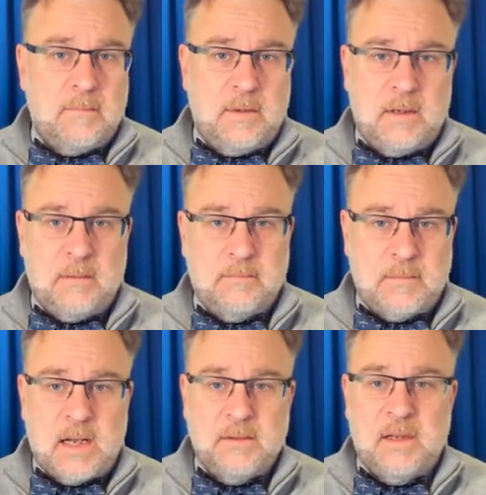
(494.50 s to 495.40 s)

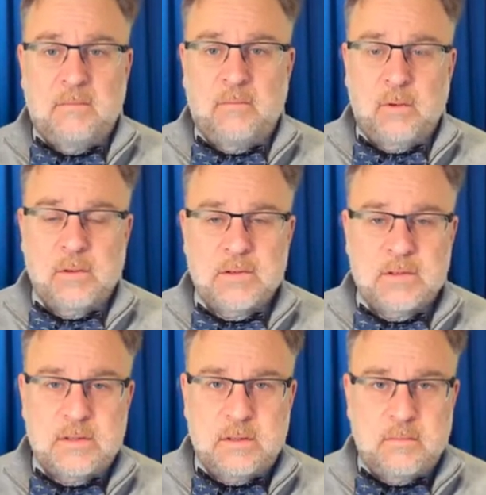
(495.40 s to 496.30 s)
how that
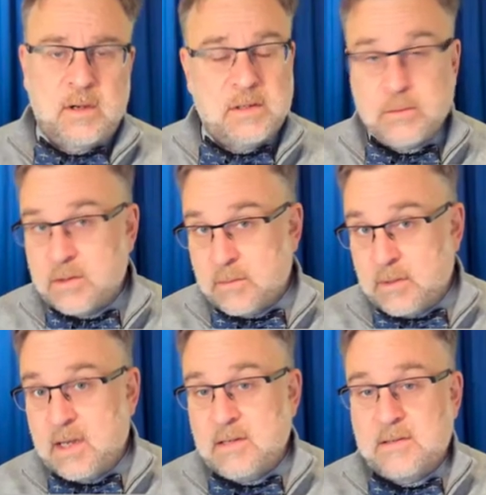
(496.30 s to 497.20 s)
works. Might use some
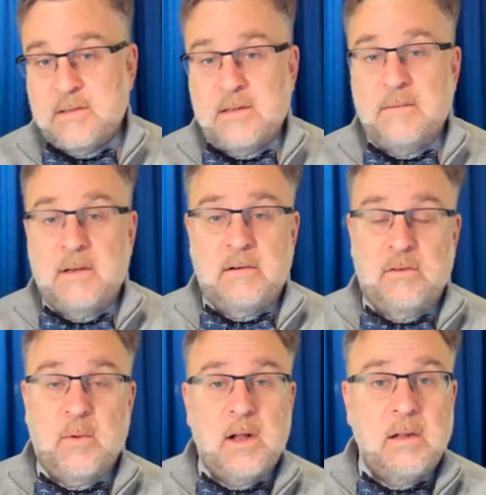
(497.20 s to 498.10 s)
cases in there
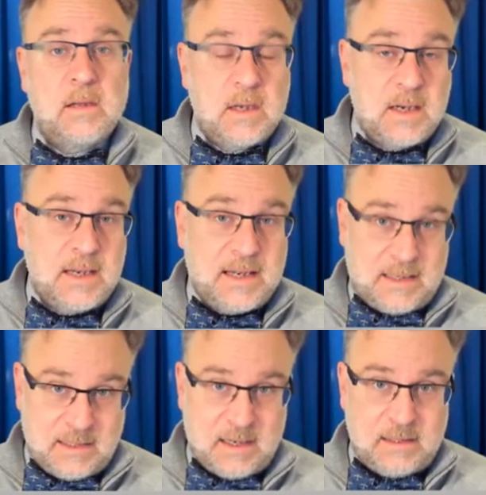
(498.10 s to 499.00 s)
as well.
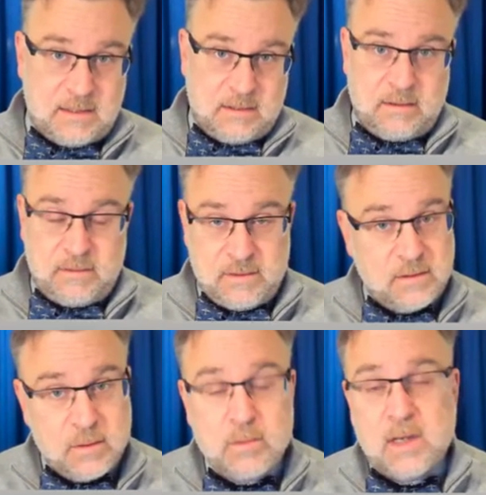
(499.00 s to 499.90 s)
At night there is a
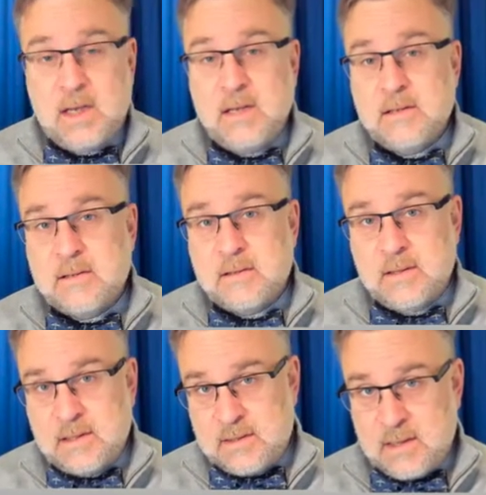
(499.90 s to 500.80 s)
new case, and
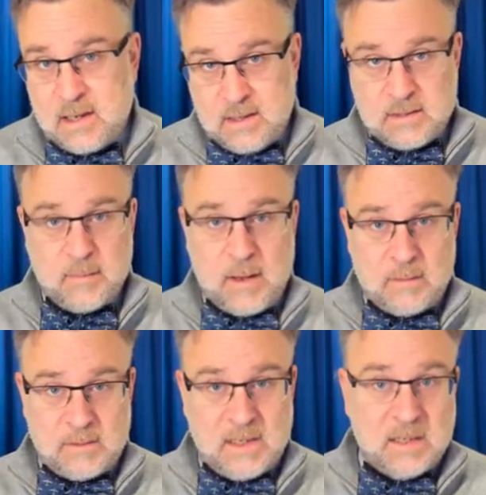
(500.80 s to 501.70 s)
that's a case
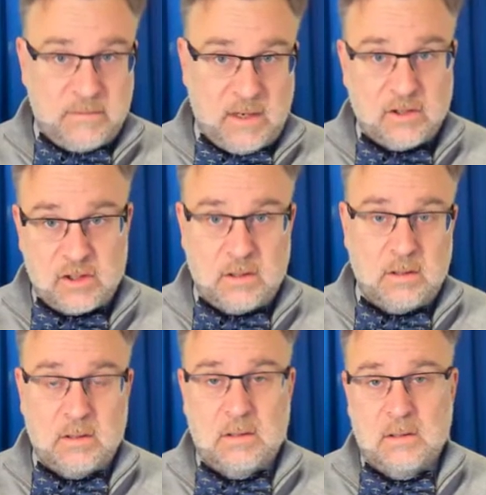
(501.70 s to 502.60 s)
about
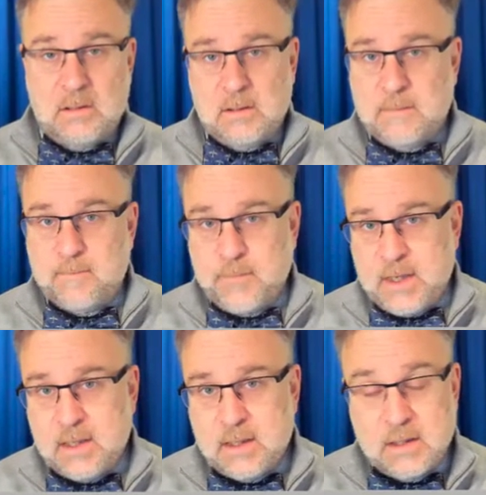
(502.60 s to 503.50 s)
innovation
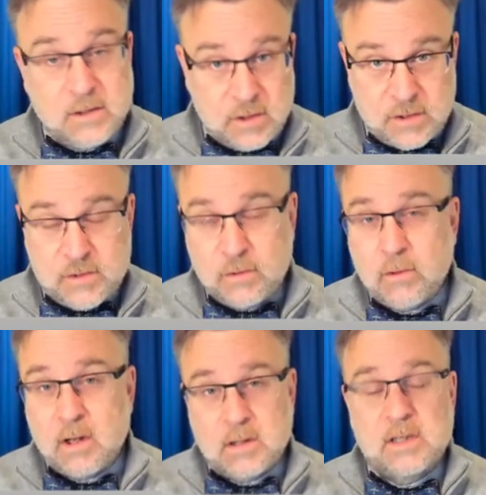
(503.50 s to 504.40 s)
in an industrial
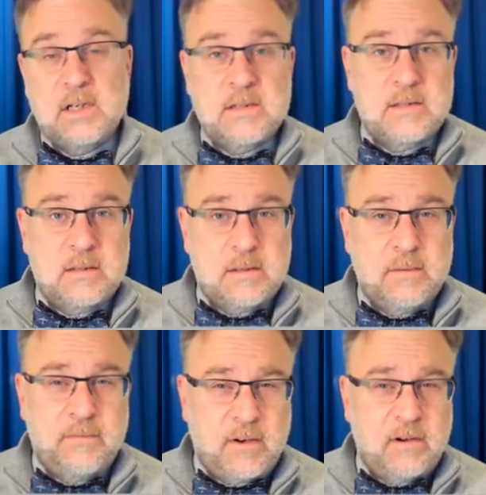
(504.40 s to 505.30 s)
context. It's
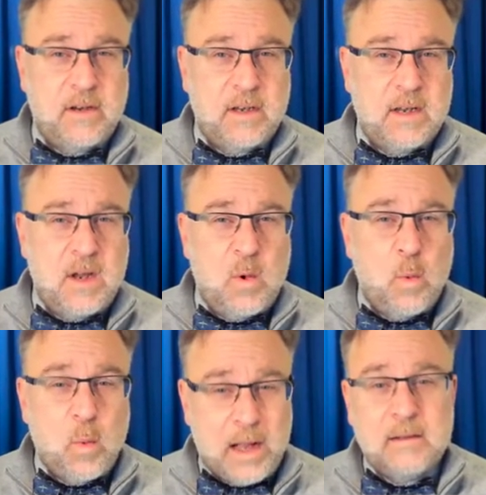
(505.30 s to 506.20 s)
a very
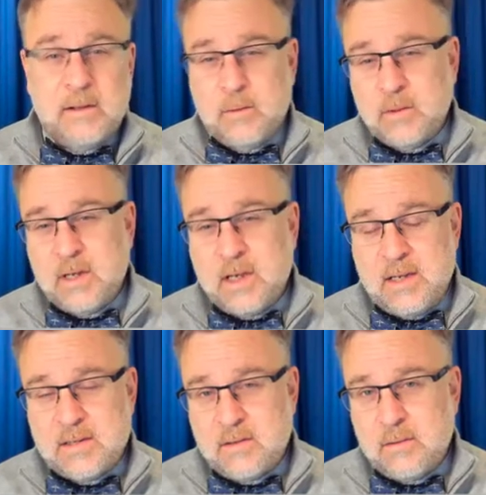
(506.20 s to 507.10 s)
well-known
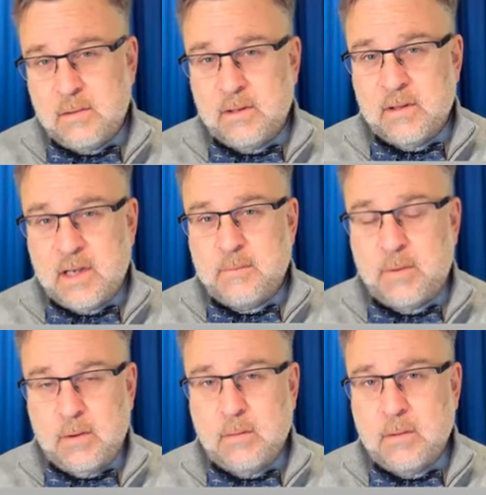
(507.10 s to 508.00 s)
case called
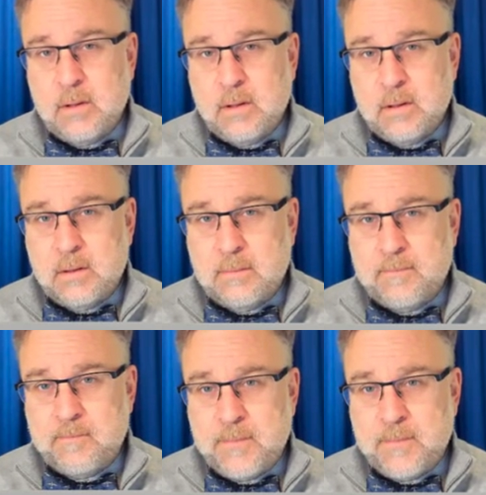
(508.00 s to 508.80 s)
Nipro.